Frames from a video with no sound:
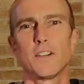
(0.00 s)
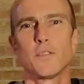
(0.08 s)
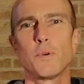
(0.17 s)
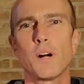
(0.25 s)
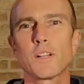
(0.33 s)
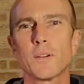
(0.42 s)

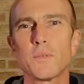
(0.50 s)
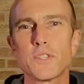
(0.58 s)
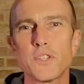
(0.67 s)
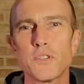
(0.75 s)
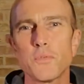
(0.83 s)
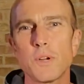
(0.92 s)
Welcome
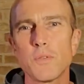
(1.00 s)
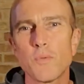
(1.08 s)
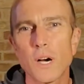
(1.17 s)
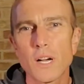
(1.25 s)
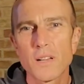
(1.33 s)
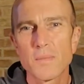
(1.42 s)
to We
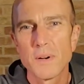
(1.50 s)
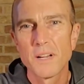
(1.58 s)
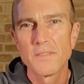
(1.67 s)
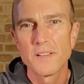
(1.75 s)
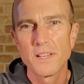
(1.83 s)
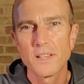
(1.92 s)
Walk by
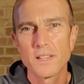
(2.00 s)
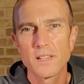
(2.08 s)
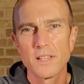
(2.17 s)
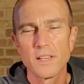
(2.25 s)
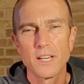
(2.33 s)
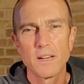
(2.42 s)
Faith
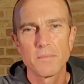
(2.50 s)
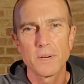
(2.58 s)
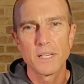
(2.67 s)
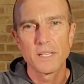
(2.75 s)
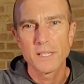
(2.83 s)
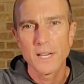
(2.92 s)
and Not
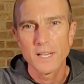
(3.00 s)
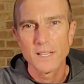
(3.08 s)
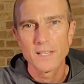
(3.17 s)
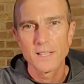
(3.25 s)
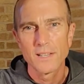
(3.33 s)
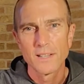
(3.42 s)
by Sight.
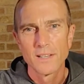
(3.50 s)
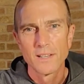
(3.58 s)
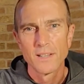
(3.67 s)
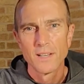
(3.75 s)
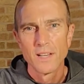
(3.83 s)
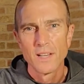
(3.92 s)

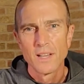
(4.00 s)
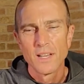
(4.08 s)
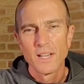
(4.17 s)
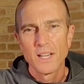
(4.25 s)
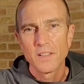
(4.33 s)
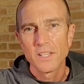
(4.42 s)

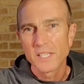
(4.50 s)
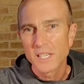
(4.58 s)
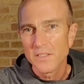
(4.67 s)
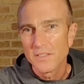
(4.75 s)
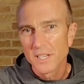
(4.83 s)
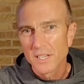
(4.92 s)
And this
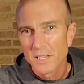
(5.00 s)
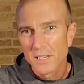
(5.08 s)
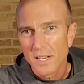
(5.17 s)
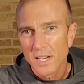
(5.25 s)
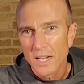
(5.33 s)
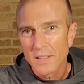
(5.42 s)

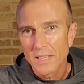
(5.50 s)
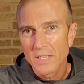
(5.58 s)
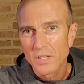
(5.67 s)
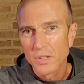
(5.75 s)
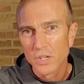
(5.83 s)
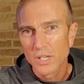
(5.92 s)
evening, I'd like
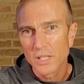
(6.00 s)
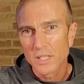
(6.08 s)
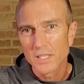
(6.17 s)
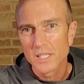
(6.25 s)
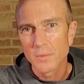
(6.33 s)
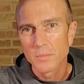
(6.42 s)
to look at
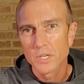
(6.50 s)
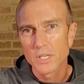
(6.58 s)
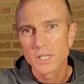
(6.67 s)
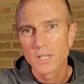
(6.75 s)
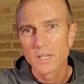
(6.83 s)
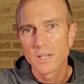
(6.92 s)
the
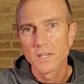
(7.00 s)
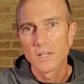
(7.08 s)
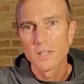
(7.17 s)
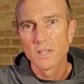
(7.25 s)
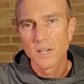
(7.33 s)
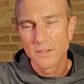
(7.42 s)
subject
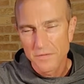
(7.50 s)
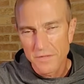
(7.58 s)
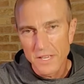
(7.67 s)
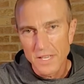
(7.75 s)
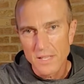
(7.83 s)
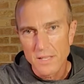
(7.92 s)
of
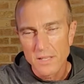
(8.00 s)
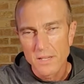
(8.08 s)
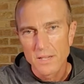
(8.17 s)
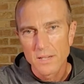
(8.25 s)
faith.